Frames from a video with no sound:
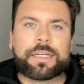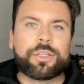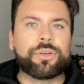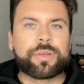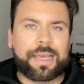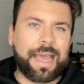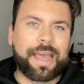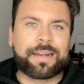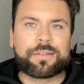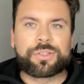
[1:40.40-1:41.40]
you
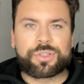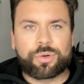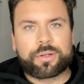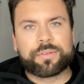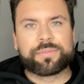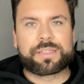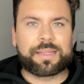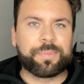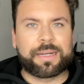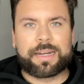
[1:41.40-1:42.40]
can sort of
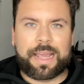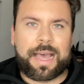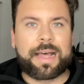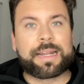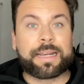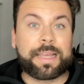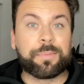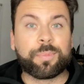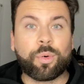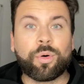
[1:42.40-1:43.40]
slip in and out and
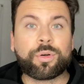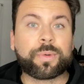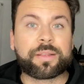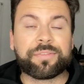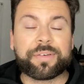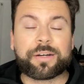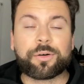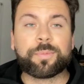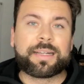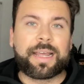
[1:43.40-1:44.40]
get bored with the
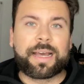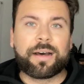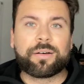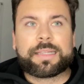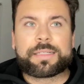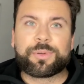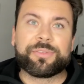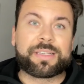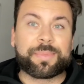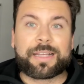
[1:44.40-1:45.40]
film. Now, this
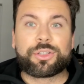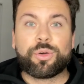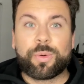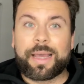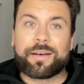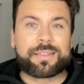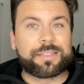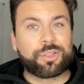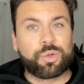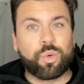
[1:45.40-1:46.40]
movie is about two hours
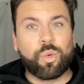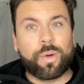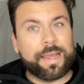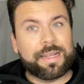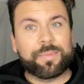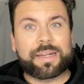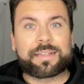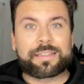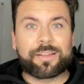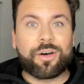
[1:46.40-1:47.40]
and 20
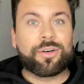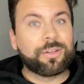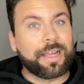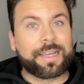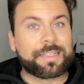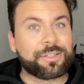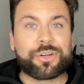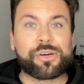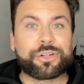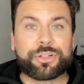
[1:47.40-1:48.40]
minutes long, like it's
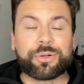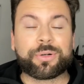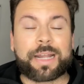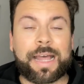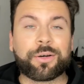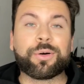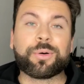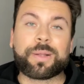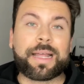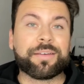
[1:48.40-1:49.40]
not short at
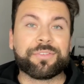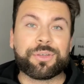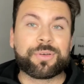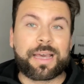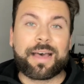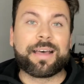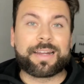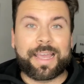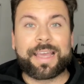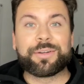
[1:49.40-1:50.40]
all. And if you can't
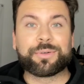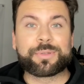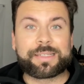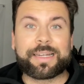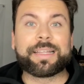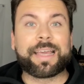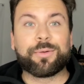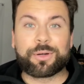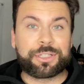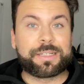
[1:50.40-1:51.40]
handle sitting there
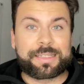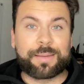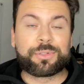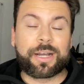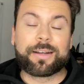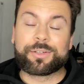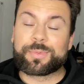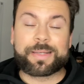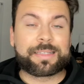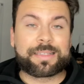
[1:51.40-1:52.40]
watching
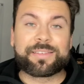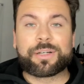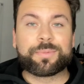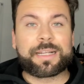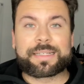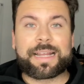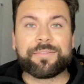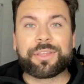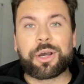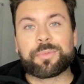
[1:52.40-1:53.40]
subtitles because this film doesn't
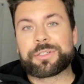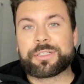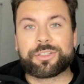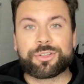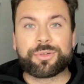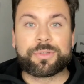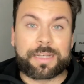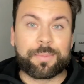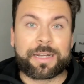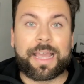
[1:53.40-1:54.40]
have the option to
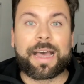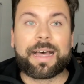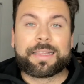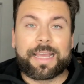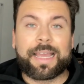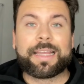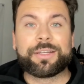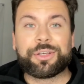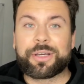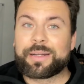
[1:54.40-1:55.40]
dub it out,
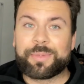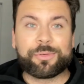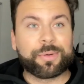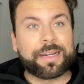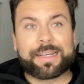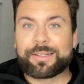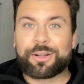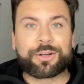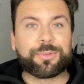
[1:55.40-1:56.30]
then you're gonna be reading a lot of